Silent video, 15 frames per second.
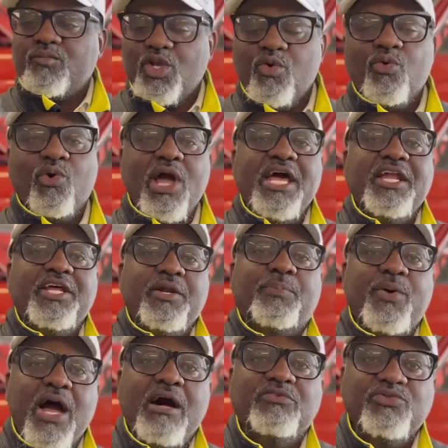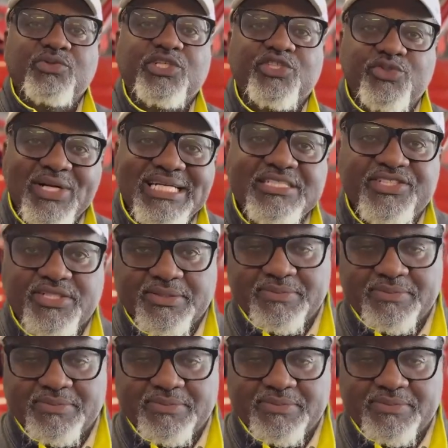We ran into problems with a switch